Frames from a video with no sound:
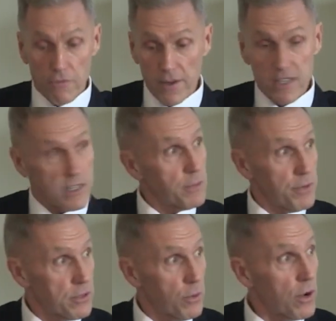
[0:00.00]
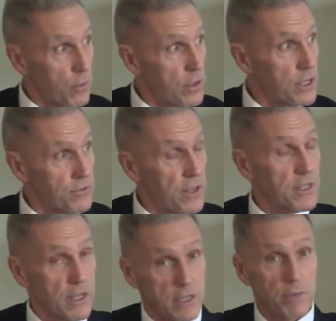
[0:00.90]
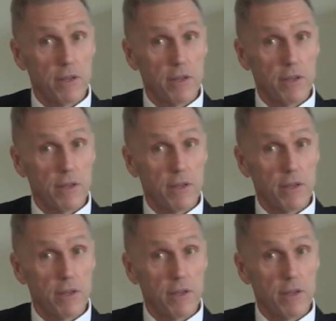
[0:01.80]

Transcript: Fantastic piece of work, really is fascinating. Some of